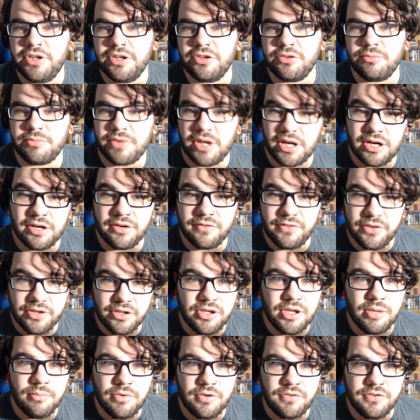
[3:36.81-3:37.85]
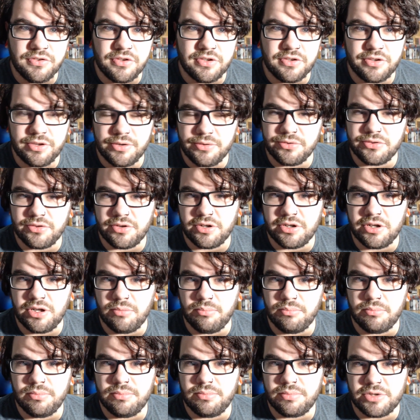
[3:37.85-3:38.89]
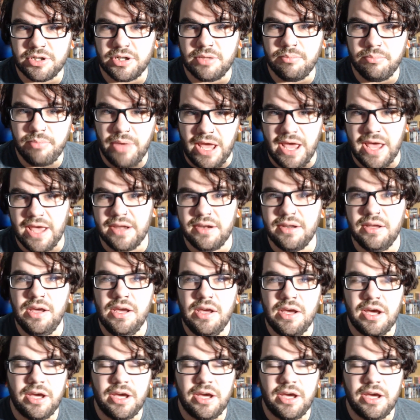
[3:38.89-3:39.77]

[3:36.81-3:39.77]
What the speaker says: because I'm tired of video game movies because they always turn out pretty bad.